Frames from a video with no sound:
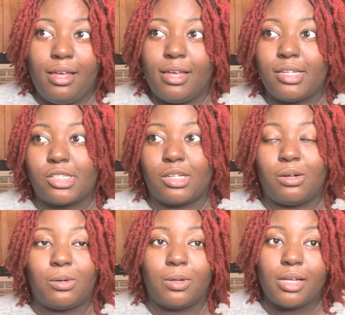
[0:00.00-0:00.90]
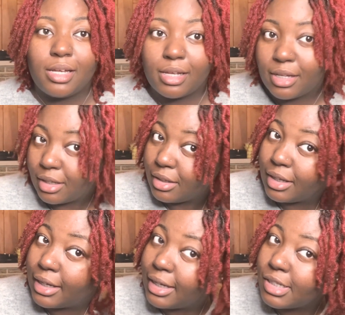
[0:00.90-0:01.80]
And so
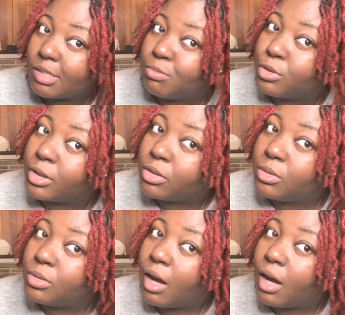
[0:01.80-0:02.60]
it gets brittle.